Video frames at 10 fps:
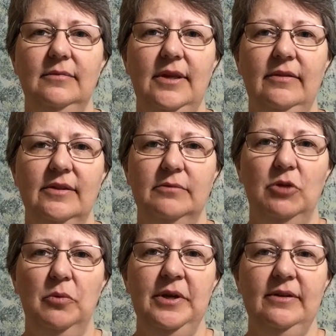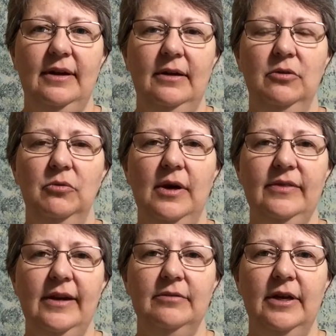in this moment. I don't want
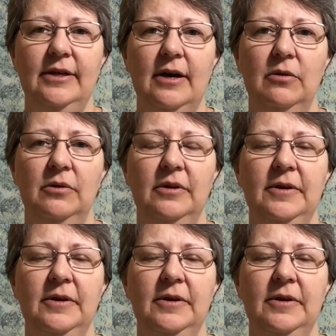that right now.